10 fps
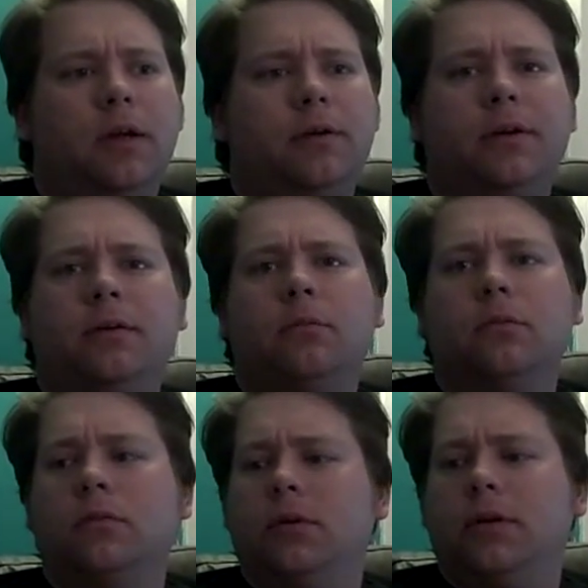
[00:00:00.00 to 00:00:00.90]
don't know.
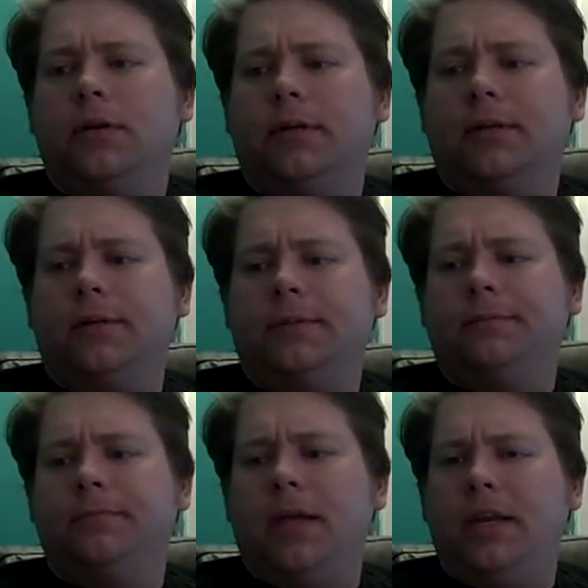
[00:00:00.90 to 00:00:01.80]

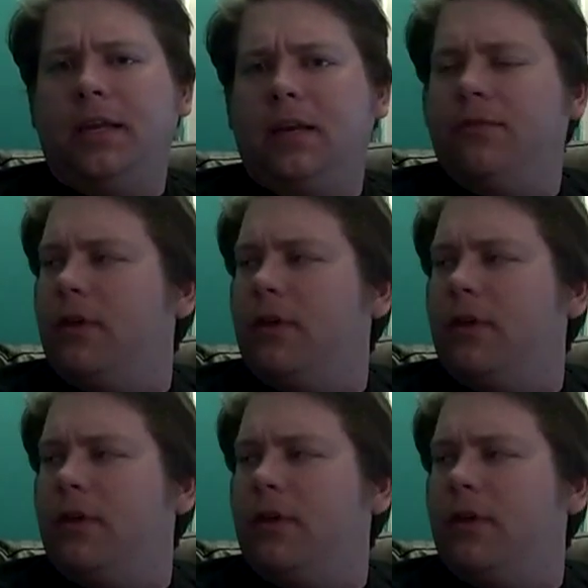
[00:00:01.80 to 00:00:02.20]
Any